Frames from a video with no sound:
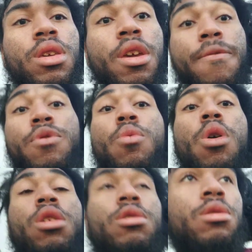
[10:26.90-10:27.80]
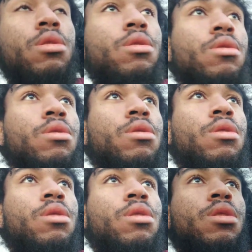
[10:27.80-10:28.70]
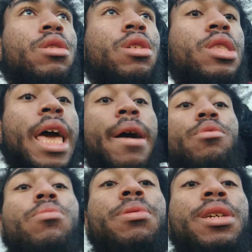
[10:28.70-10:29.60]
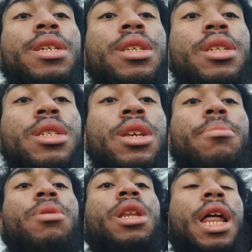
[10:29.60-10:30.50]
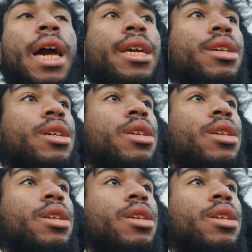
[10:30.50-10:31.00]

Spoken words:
if you want. That would be something like